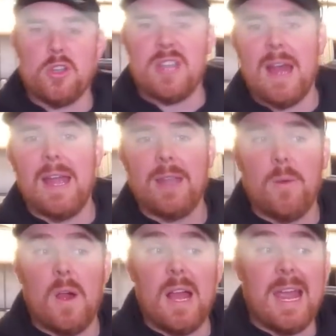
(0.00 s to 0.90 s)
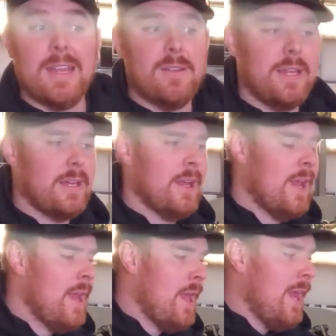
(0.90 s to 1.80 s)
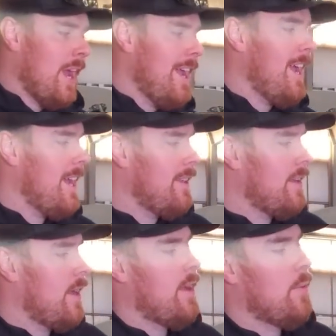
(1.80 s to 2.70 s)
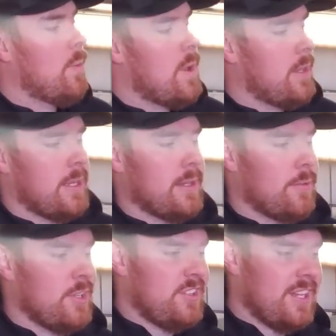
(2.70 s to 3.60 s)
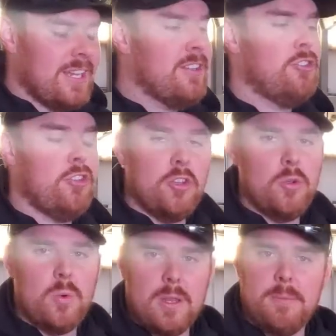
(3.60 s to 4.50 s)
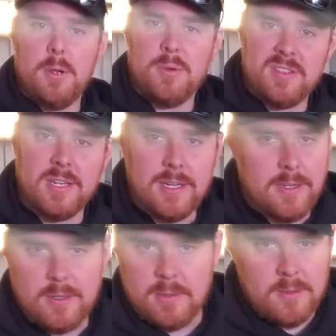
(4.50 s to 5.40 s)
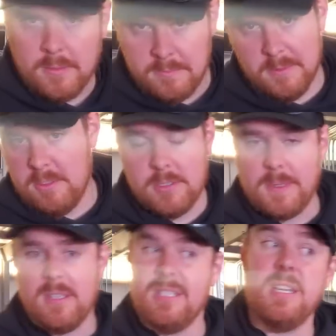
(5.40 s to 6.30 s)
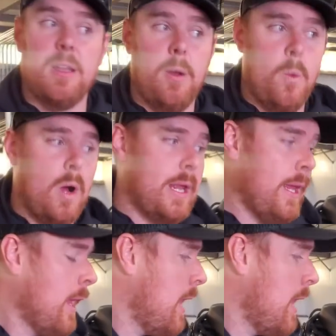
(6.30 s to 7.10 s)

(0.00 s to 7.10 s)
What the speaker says: dying while idling. And one thing that we didn't do while the boat was here, just because he didn't want it,